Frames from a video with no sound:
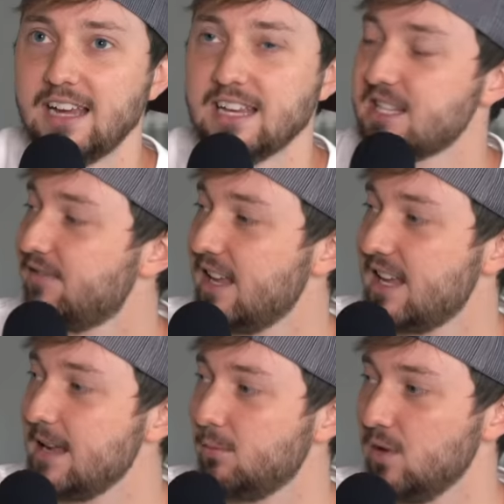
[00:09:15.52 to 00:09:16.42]
I guess if they
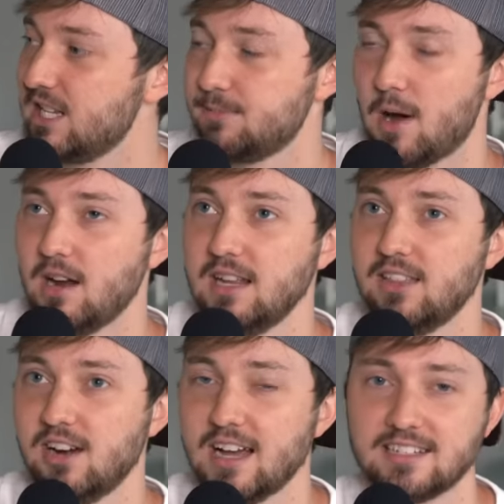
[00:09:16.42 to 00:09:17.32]
keep
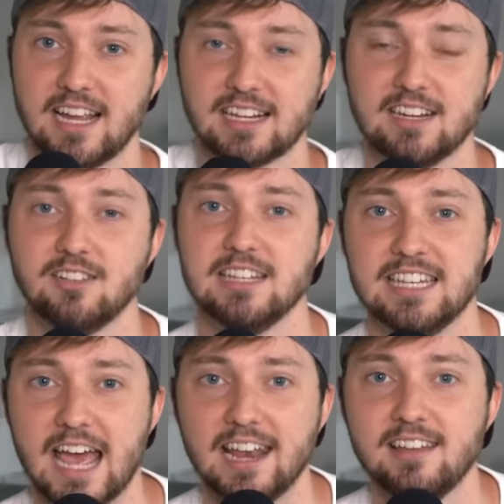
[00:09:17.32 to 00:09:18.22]
respawning, they're not technically
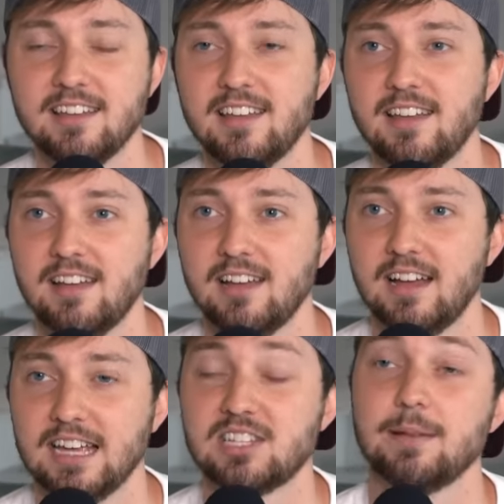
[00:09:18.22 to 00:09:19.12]
dead.
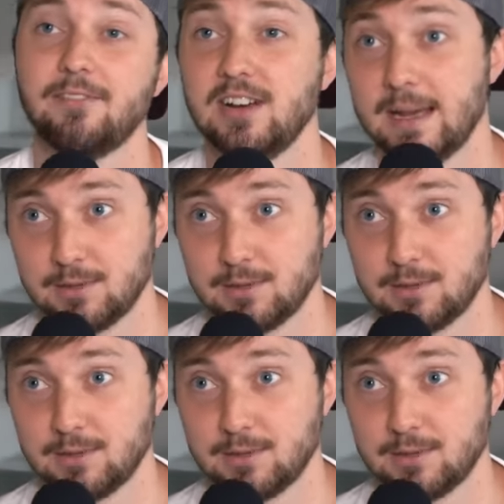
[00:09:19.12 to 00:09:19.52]
Except for in